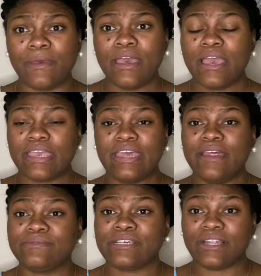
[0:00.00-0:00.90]
get
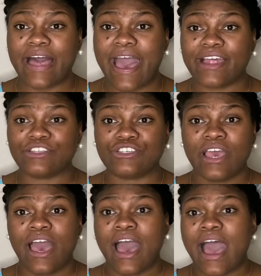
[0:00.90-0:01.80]
him to latch.
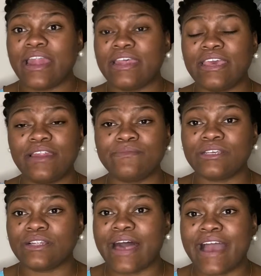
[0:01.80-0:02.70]
I didn't get him
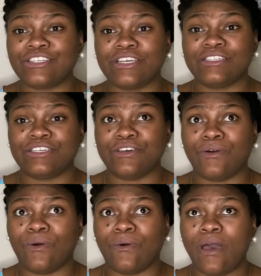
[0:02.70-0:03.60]
to latch
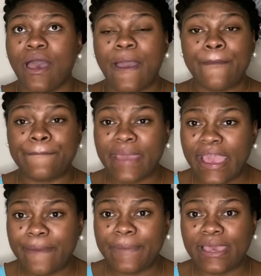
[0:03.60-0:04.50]
until
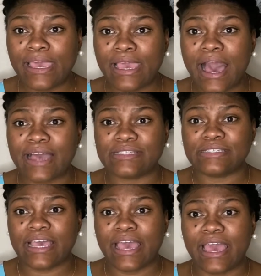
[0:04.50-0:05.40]
maybe I'd
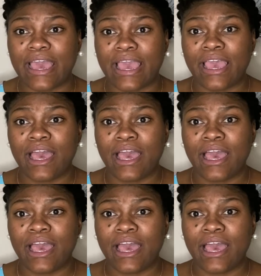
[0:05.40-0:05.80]
say